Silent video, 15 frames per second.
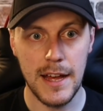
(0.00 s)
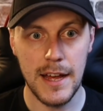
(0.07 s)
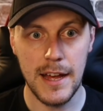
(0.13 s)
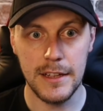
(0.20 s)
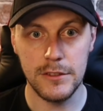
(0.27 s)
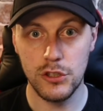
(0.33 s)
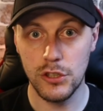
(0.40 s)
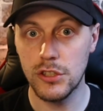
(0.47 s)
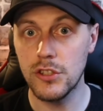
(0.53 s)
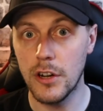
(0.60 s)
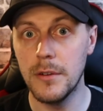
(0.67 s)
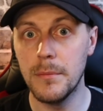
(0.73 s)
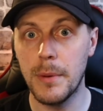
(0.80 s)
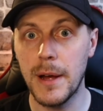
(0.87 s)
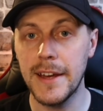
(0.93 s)
just
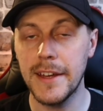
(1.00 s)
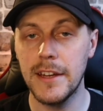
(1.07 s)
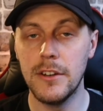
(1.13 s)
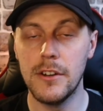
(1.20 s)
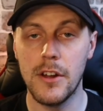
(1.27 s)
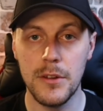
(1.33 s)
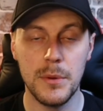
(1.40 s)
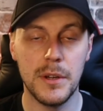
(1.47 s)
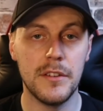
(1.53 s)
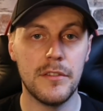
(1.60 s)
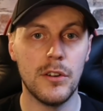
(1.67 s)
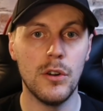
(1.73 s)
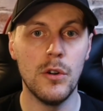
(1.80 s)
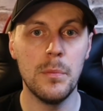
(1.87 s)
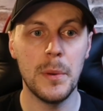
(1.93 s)
starting back here now, whenever
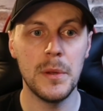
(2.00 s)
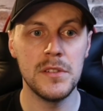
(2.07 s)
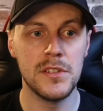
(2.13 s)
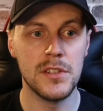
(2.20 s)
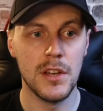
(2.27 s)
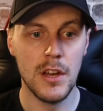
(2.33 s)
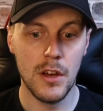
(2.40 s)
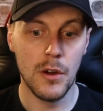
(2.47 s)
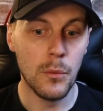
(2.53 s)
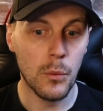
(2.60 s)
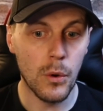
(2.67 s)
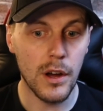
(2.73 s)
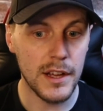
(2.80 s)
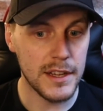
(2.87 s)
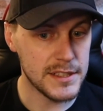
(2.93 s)
it opens,
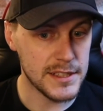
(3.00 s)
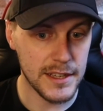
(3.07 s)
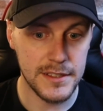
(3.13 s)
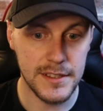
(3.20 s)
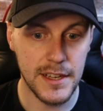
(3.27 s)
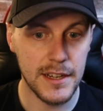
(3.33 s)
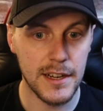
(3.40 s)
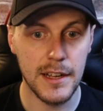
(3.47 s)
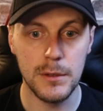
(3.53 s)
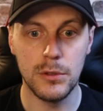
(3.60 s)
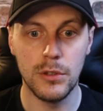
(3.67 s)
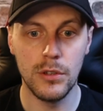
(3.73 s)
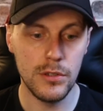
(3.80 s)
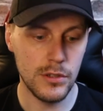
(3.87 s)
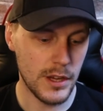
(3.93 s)
what, as I said, I
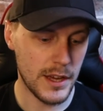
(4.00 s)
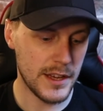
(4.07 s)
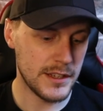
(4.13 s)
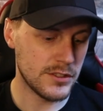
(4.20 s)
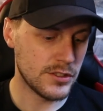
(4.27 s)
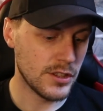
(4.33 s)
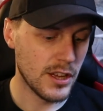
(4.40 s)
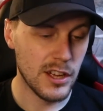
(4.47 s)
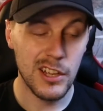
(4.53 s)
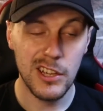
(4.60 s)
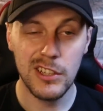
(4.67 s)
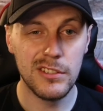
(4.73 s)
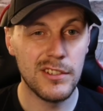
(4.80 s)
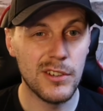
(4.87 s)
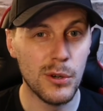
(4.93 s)
do is
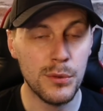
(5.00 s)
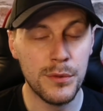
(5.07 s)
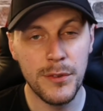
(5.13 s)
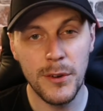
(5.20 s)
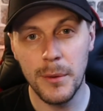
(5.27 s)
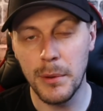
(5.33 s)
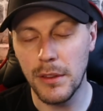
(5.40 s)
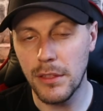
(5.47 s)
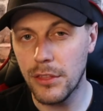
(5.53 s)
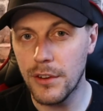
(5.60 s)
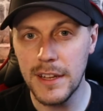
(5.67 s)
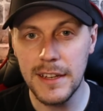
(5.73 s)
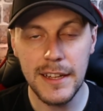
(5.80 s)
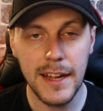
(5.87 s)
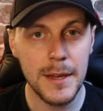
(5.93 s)
go for about
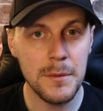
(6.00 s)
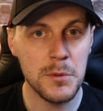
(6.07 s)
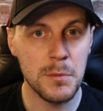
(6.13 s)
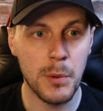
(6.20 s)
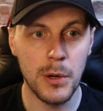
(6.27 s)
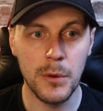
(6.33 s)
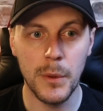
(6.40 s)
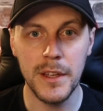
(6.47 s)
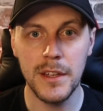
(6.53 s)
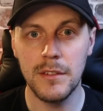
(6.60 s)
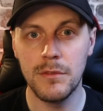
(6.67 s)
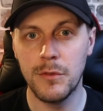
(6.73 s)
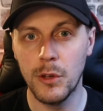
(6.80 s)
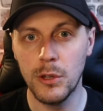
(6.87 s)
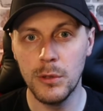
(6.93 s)
3 times per week,
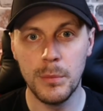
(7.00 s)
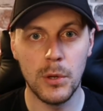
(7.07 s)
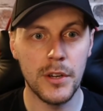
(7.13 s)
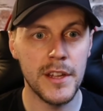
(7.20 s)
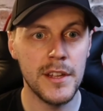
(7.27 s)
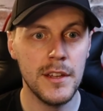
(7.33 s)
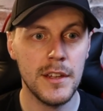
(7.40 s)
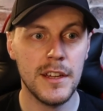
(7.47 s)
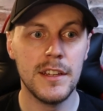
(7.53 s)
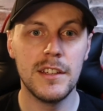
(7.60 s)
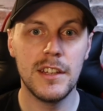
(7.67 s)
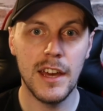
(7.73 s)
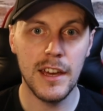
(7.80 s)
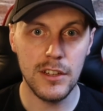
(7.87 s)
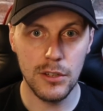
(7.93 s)
full body,
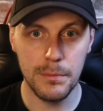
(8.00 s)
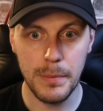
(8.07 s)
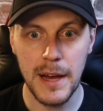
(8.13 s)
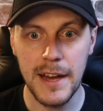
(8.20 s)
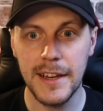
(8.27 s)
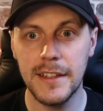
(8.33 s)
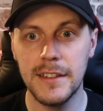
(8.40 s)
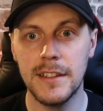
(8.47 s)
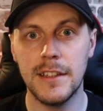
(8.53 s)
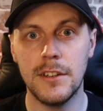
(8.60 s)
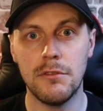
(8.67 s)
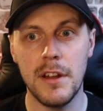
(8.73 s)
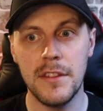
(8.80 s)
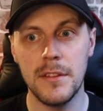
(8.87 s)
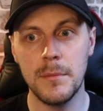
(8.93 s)
get you back into the
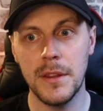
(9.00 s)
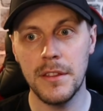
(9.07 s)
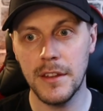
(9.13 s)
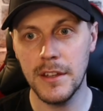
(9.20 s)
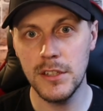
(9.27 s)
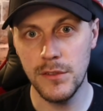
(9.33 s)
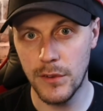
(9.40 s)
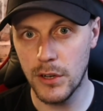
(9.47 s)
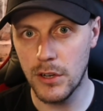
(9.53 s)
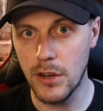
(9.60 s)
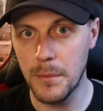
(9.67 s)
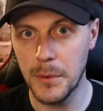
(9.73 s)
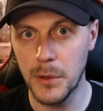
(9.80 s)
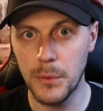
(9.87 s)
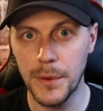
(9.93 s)
rhythm of things for a
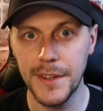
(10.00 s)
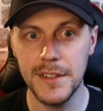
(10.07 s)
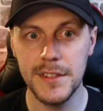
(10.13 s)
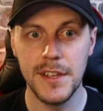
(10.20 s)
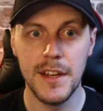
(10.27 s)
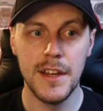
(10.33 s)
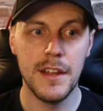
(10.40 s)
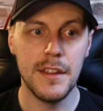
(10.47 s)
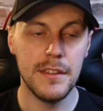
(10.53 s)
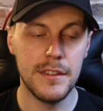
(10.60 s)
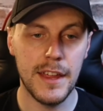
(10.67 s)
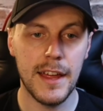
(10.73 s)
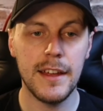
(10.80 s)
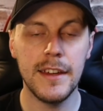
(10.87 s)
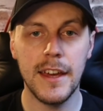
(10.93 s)
couple of weeks,
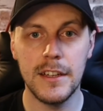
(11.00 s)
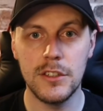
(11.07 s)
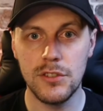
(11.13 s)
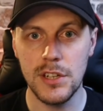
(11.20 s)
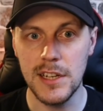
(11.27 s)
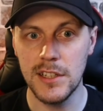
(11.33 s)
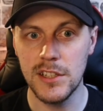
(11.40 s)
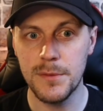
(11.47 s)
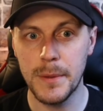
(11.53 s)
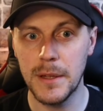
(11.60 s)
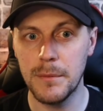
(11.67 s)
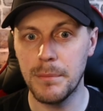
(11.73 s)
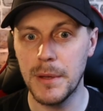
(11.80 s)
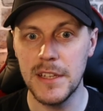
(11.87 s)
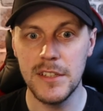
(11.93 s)
then get a training
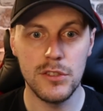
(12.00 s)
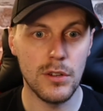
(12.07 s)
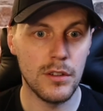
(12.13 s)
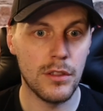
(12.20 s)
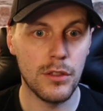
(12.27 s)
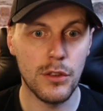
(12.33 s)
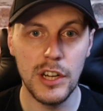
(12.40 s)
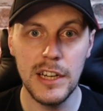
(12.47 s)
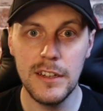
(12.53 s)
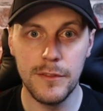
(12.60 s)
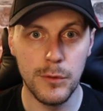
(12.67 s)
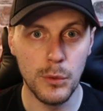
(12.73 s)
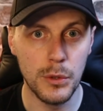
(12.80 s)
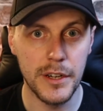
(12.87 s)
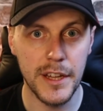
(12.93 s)
split based on 3 to
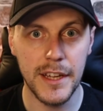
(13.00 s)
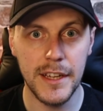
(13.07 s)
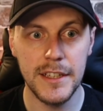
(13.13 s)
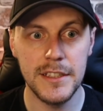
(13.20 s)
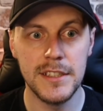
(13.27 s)
4 days,